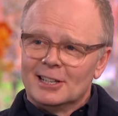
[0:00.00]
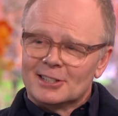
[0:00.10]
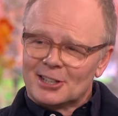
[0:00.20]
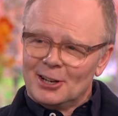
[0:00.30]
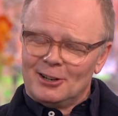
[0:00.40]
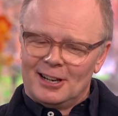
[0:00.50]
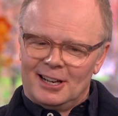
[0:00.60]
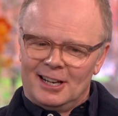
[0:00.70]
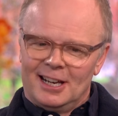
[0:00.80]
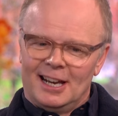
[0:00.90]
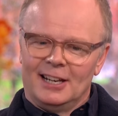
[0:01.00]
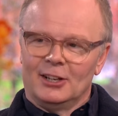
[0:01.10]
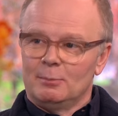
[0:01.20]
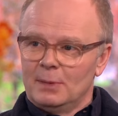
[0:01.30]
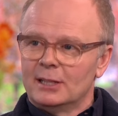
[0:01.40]
so, uh, and
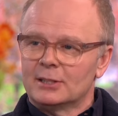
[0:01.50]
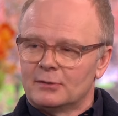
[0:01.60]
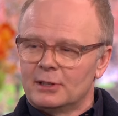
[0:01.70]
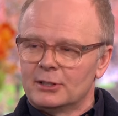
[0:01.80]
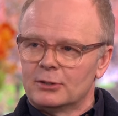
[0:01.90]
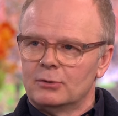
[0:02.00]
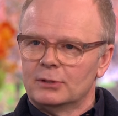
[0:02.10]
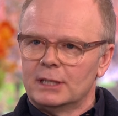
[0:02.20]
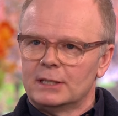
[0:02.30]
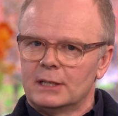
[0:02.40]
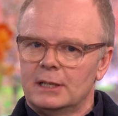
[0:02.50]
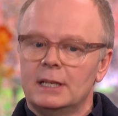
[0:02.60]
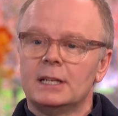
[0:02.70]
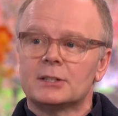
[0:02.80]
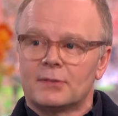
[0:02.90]
I met a forensic coordinator, and
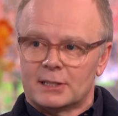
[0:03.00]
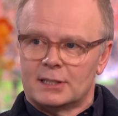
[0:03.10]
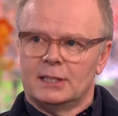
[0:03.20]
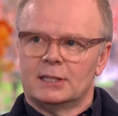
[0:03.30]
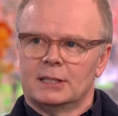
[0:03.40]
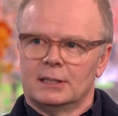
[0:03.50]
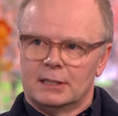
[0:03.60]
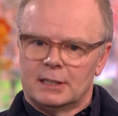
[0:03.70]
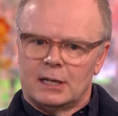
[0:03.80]
it is fascinating, uh, yeah.